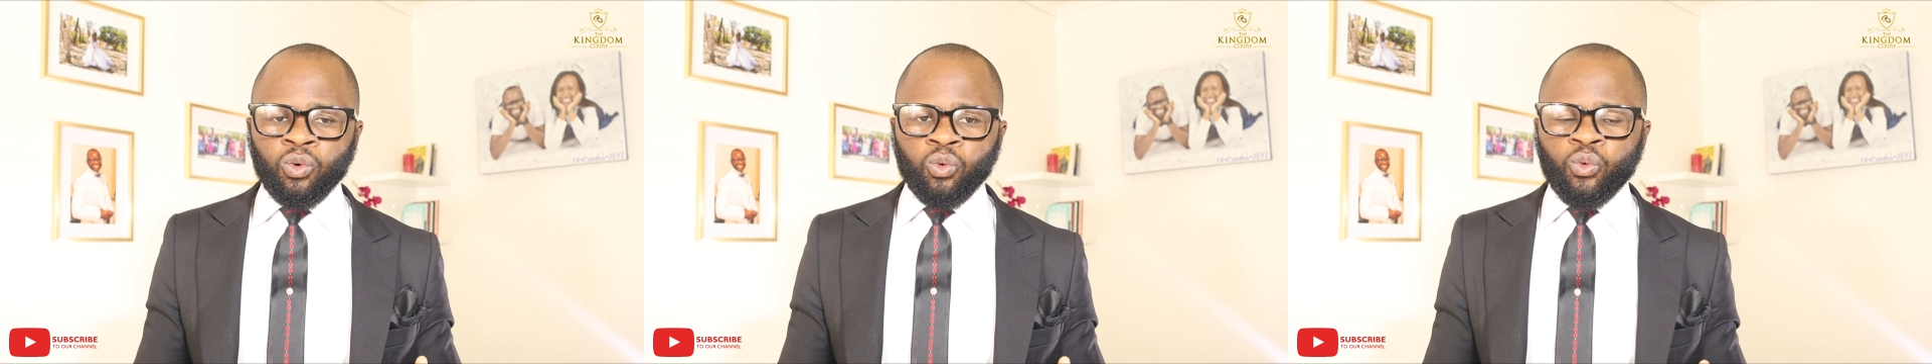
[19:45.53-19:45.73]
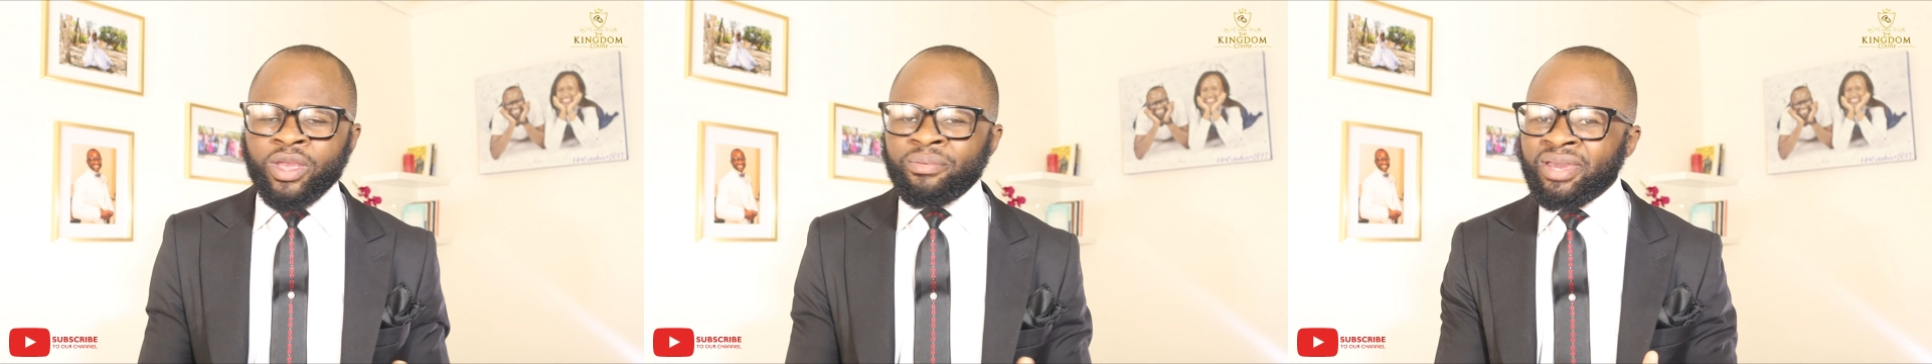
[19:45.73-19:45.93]

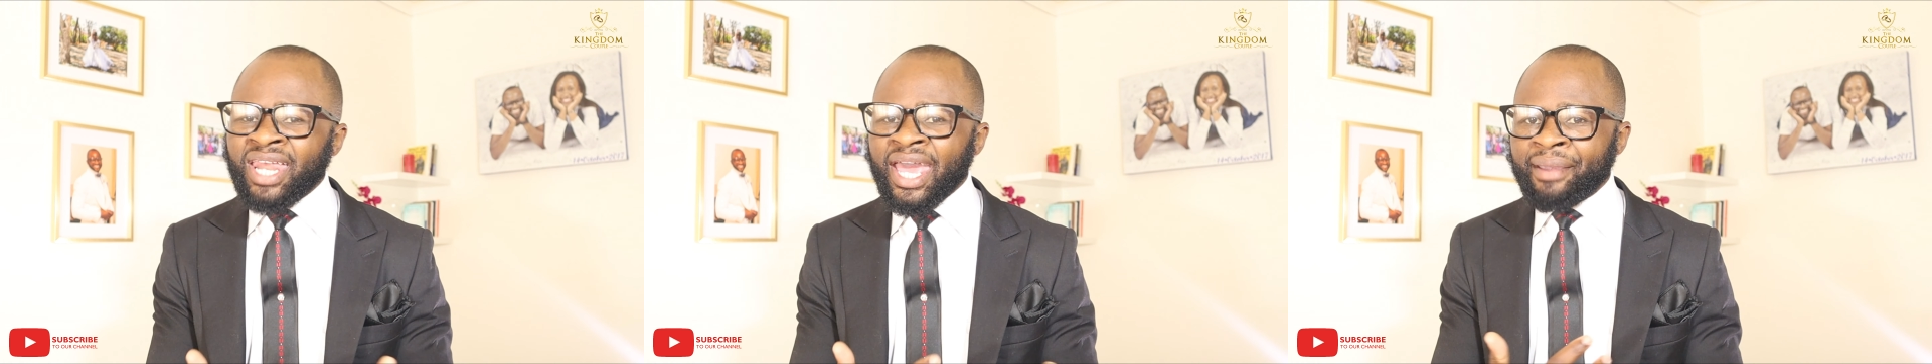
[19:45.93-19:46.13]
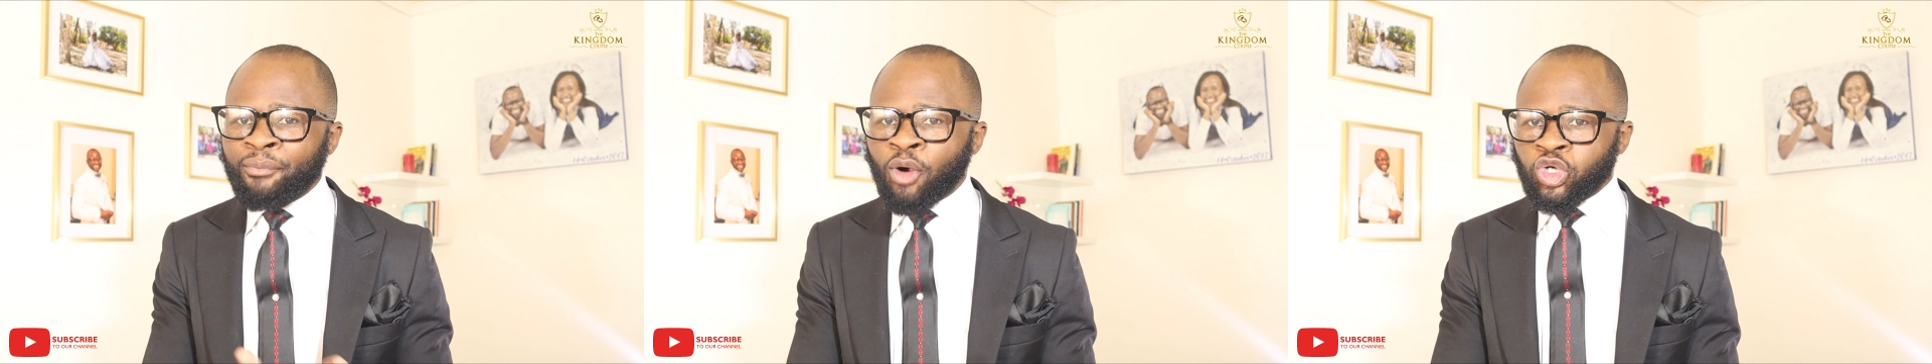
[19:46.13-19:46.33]

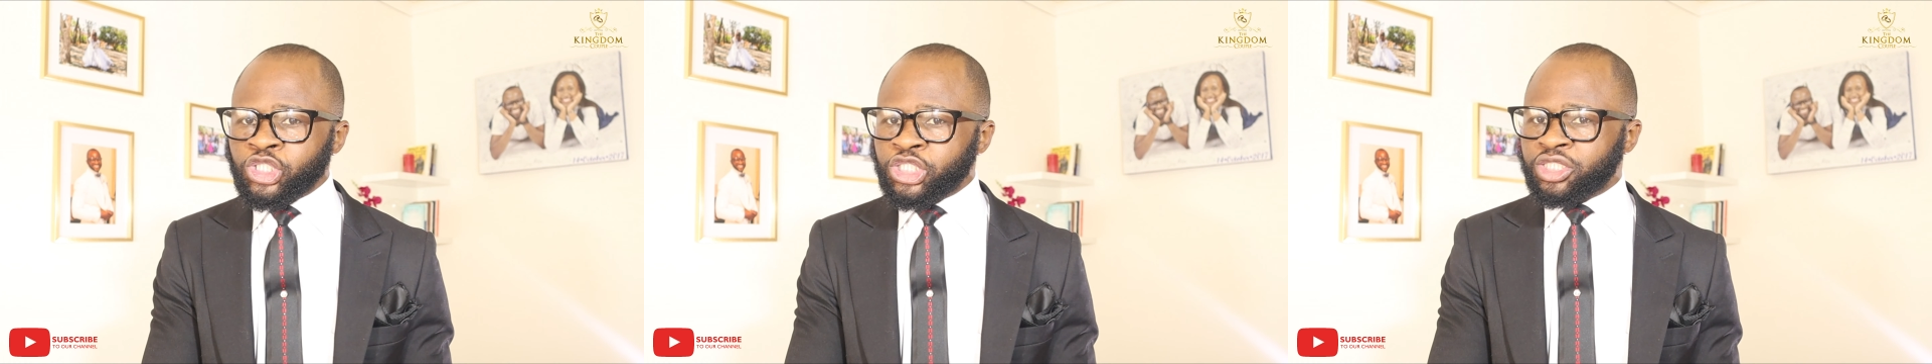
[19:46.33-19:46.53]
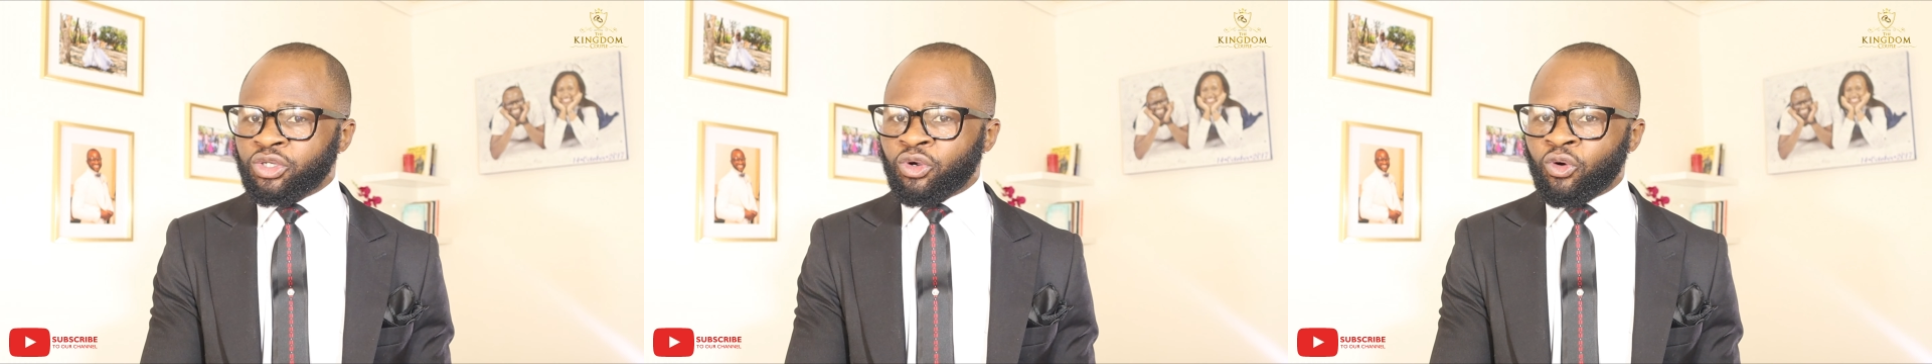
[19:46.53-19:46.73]
women are
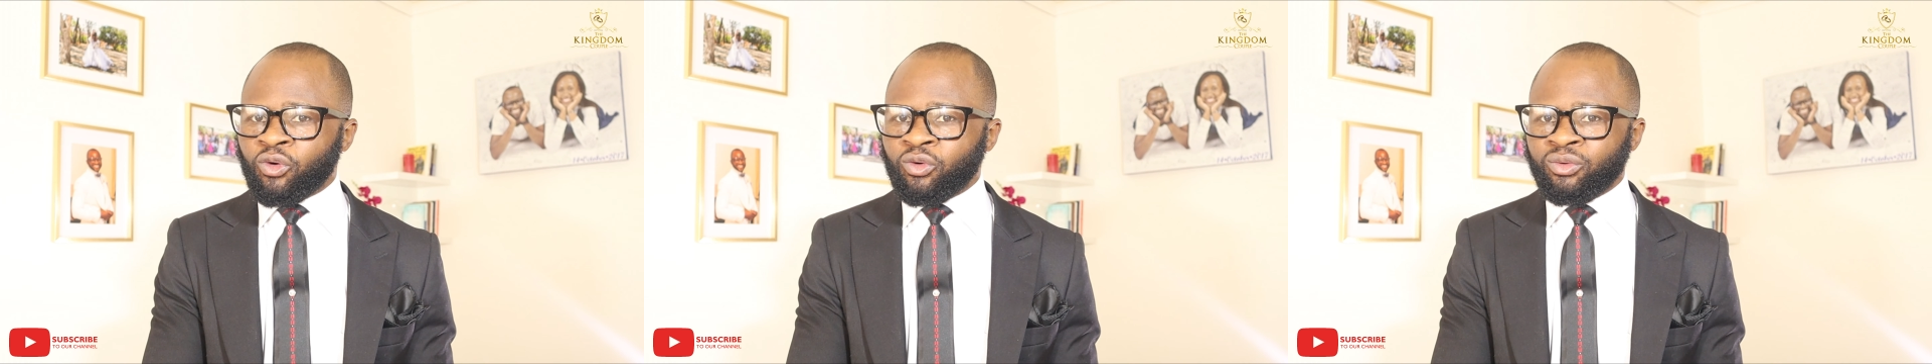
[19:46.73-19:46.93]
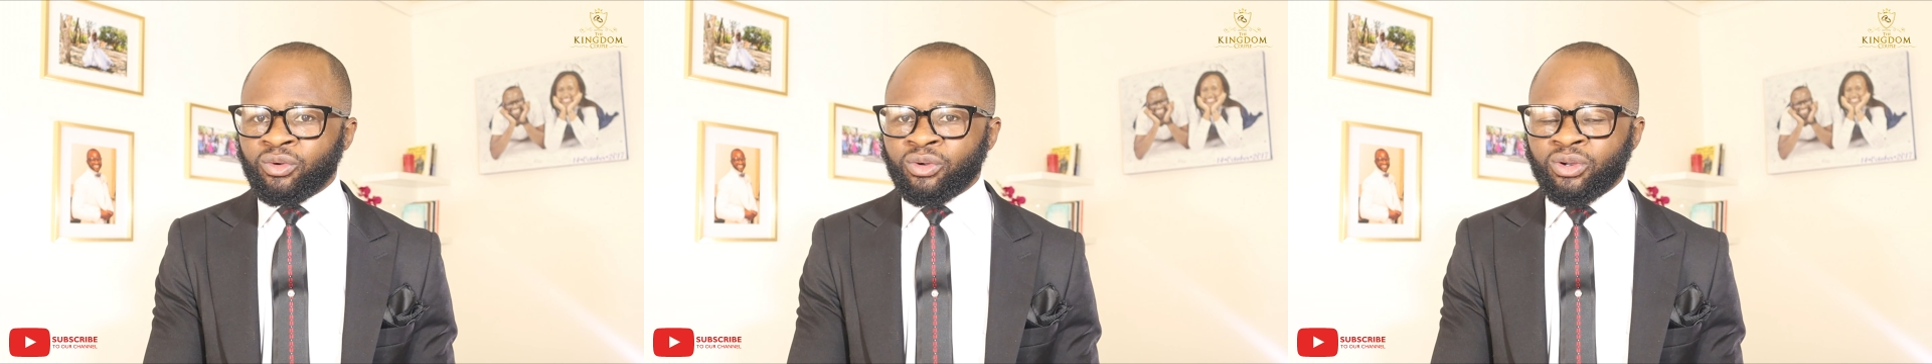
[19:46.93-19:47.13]

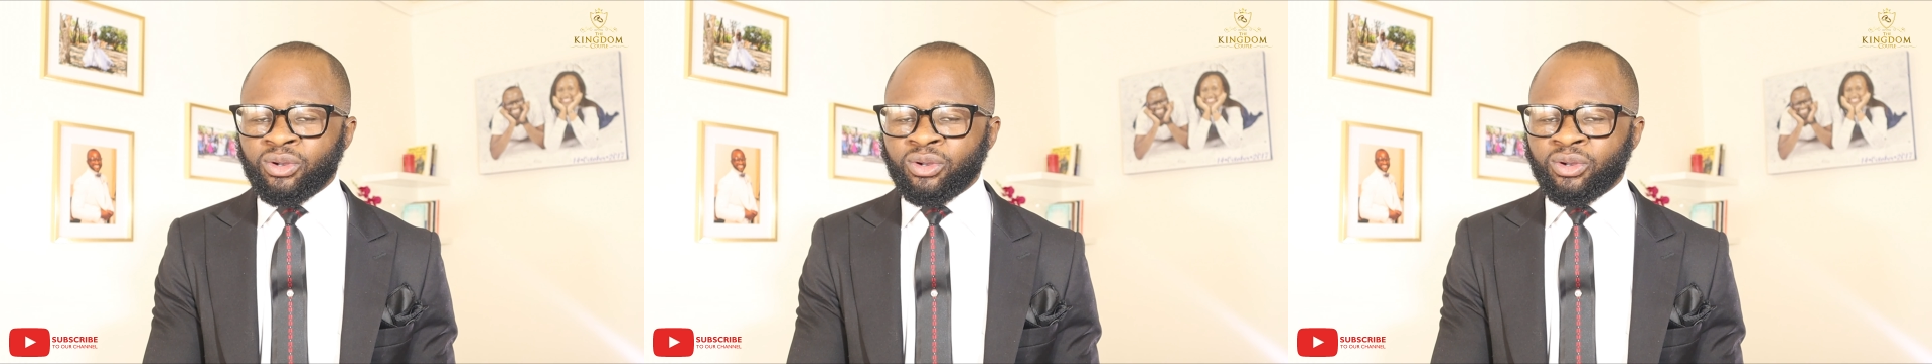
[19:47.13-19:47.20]
emotional,